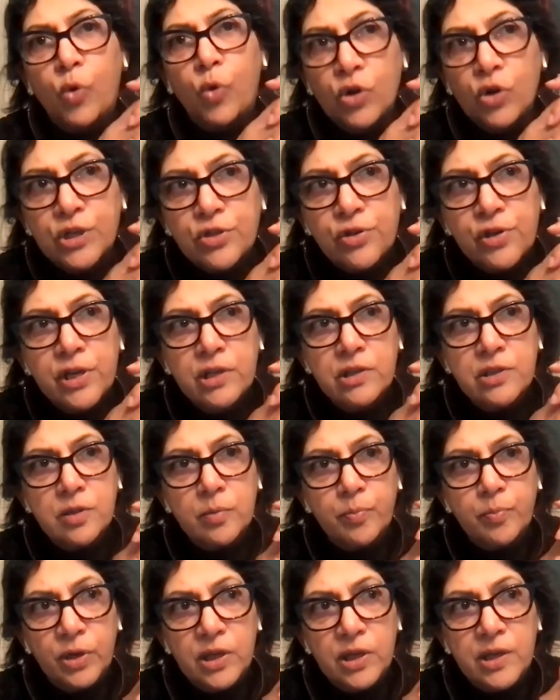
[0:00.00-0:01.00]
poetry is
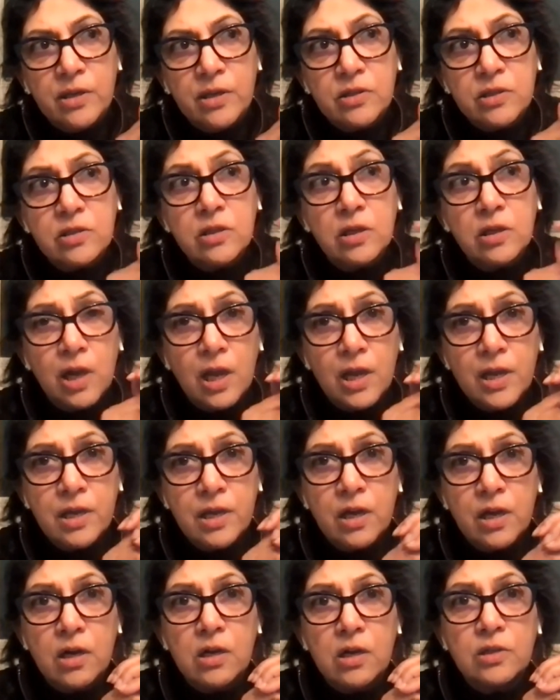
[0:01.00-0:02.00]
a place
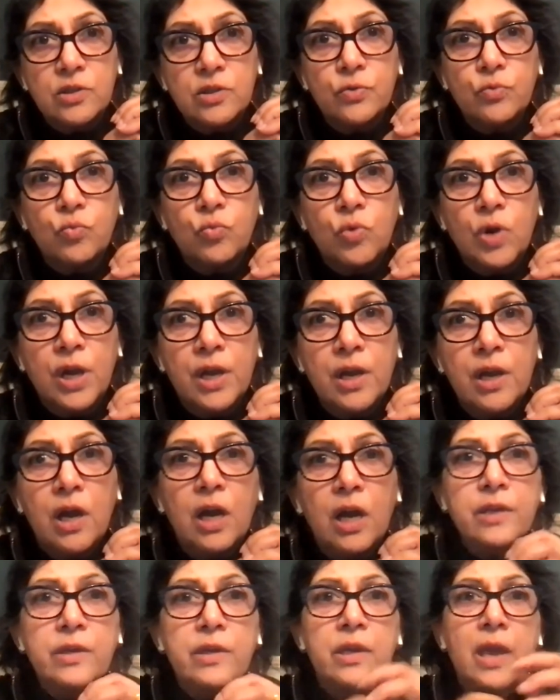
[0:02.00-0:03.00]
like art where
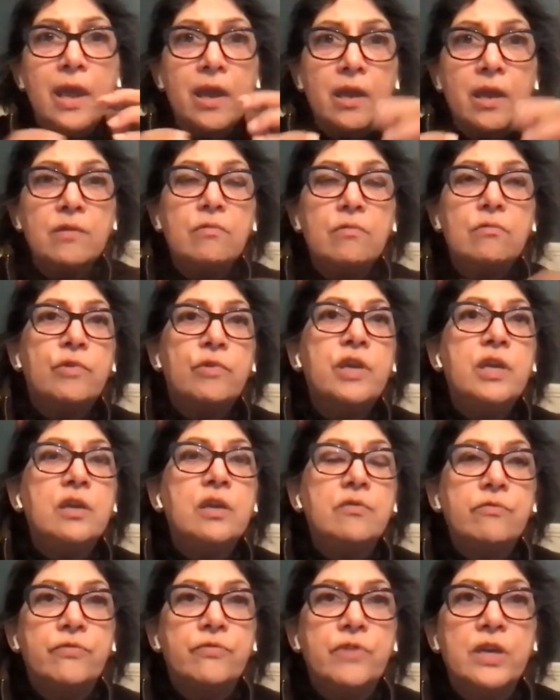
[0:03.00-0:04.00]
I can
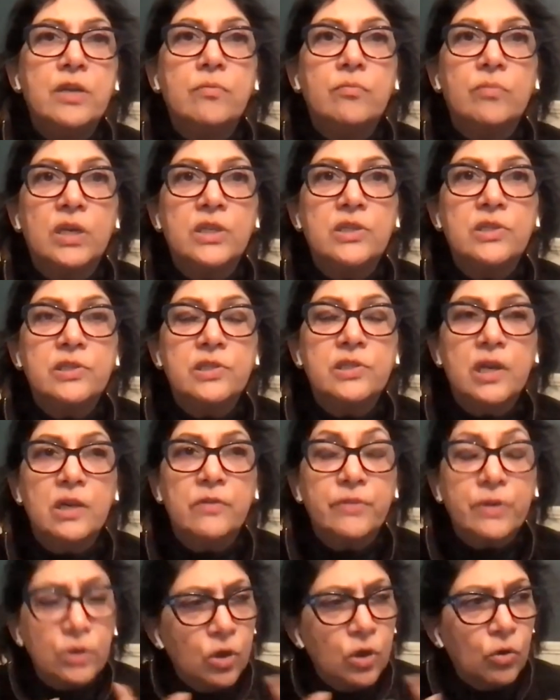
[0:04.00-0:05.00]
reinvent
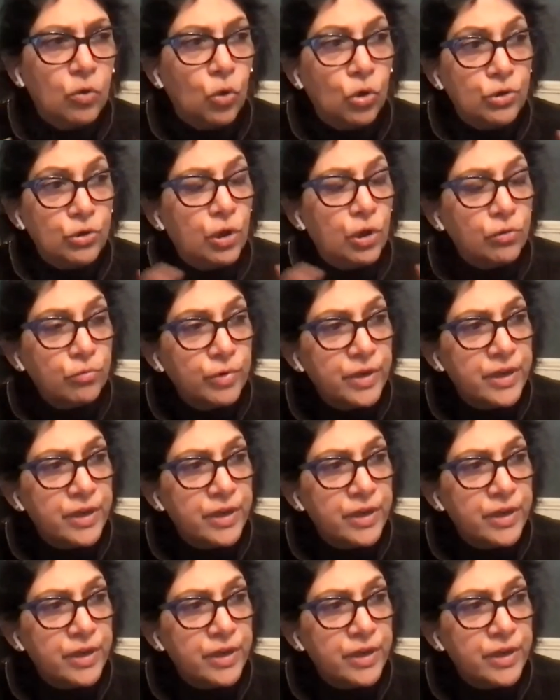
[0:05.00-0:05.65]
myself, where